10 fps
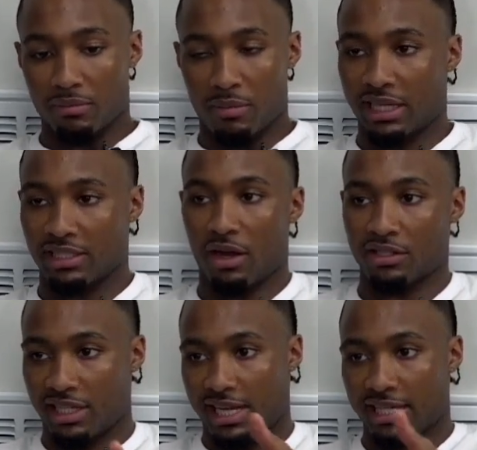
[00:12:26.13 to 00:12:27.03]
mix our
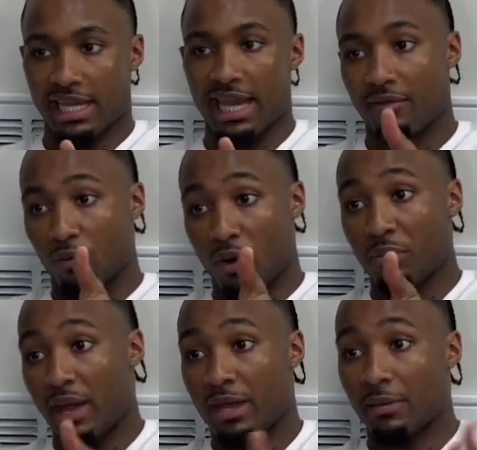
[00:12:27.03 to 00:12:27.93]
genes and have one
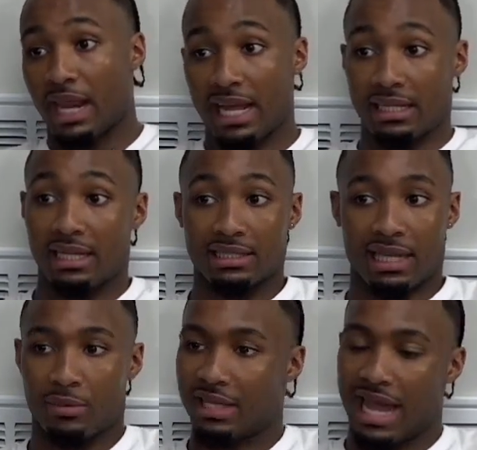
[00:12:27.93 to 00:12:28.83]
baby like this. So
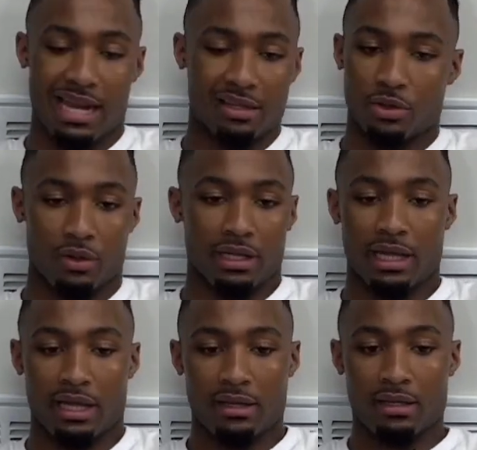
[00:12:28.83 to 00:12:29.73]
we gotta do
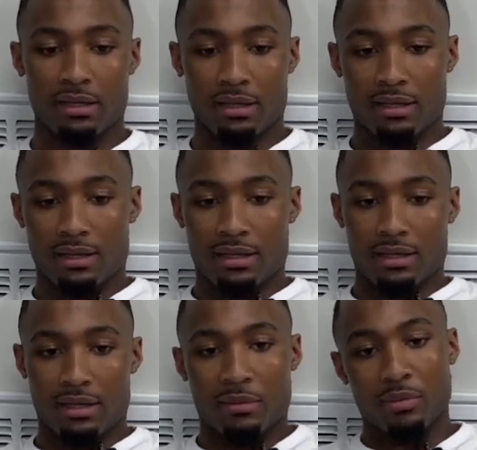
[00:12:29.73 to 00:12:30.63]
it.
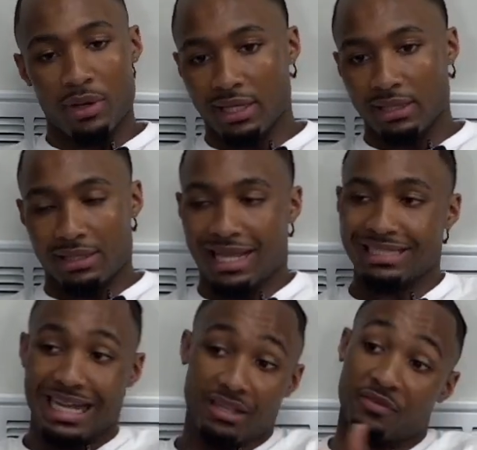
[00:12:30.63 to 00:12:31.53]
But
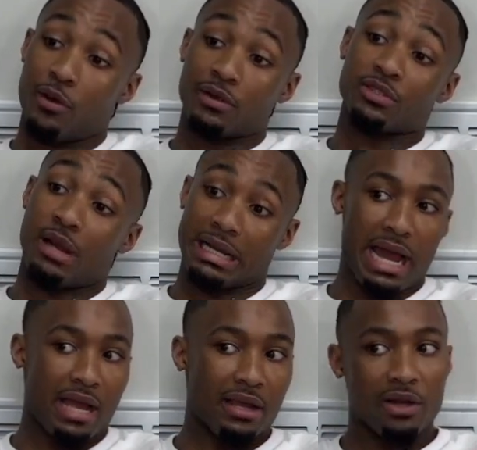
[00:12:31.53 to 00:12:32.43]
that's not the focus right
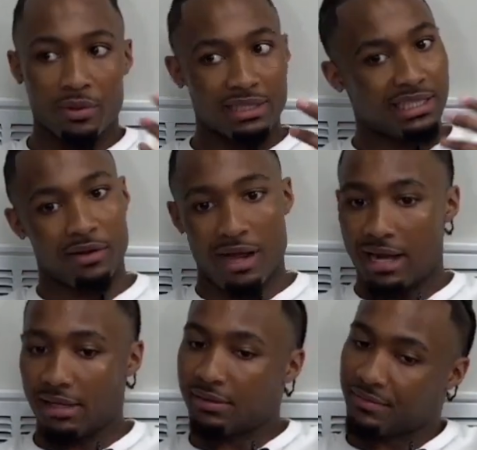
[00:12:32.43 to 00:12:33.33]
now. We still
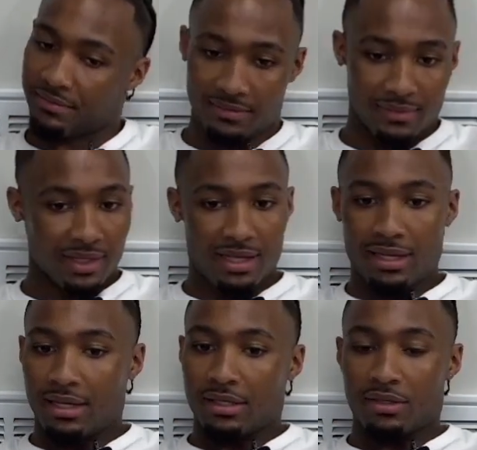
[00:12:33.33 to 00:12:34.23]
gotta,
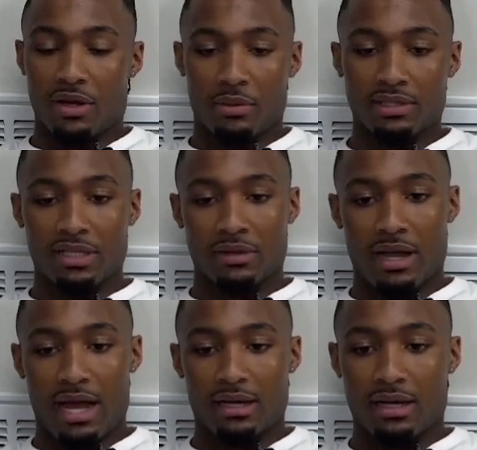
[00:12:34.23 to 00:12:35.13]
we still
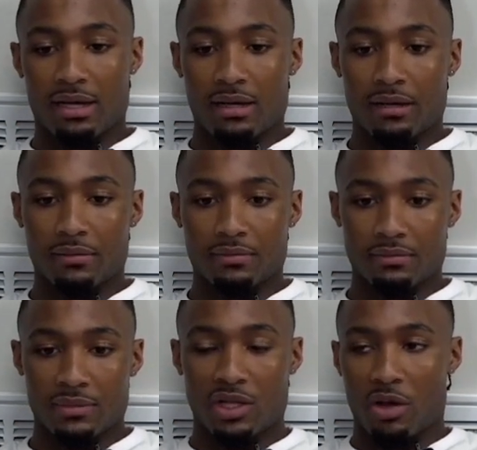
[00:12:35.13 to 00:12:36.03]
gotta,
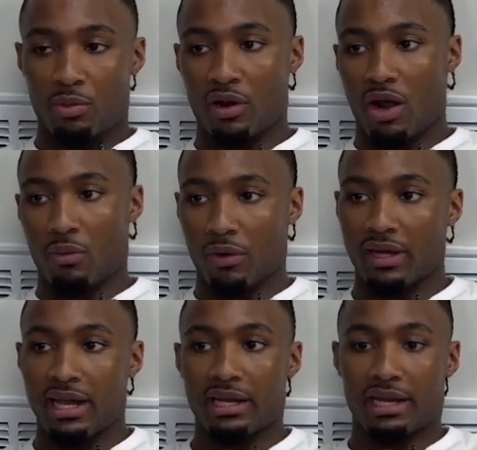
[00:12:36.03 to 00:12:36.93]
put our work
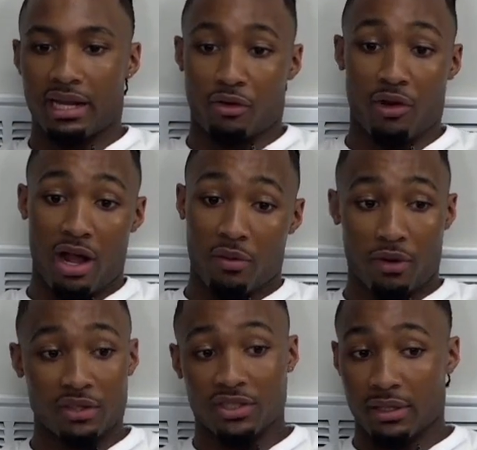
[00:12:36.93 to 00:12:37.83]
in and lay the
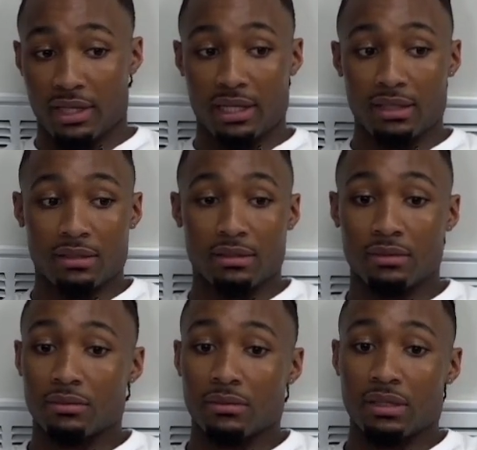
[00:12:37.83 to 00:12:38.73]
groundwork. So then,
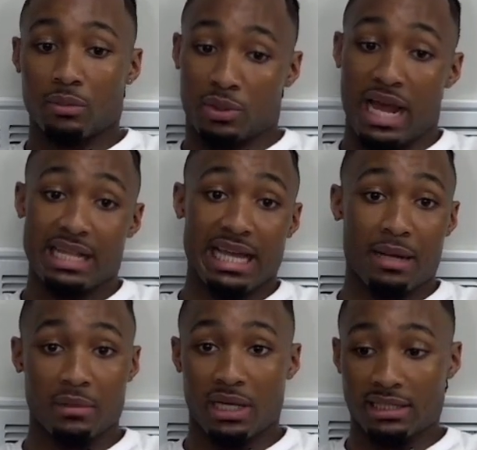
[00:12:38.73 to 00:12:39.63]
when that
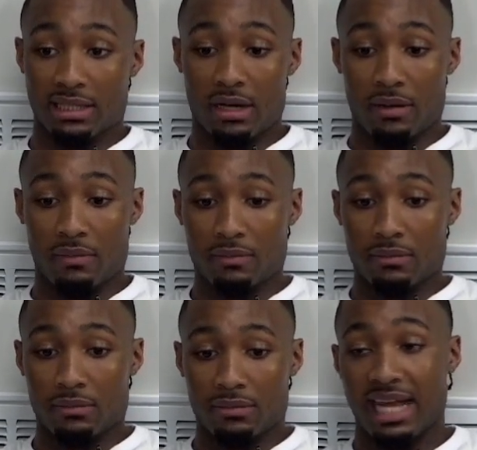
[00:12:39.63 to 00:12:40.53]
time does come,
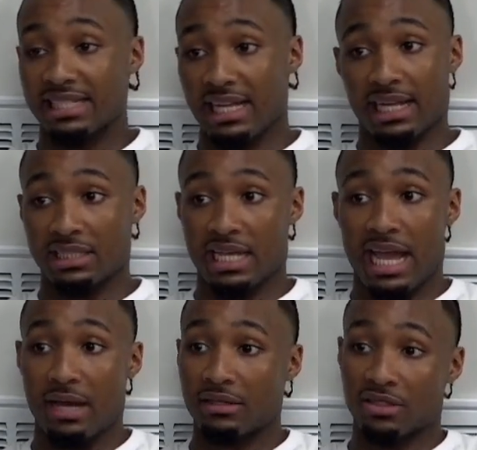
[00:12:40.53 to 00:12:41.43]
that second
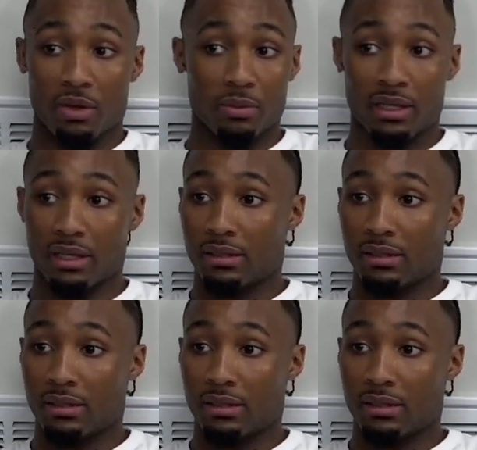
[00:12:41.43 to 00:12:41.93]
child is gonna be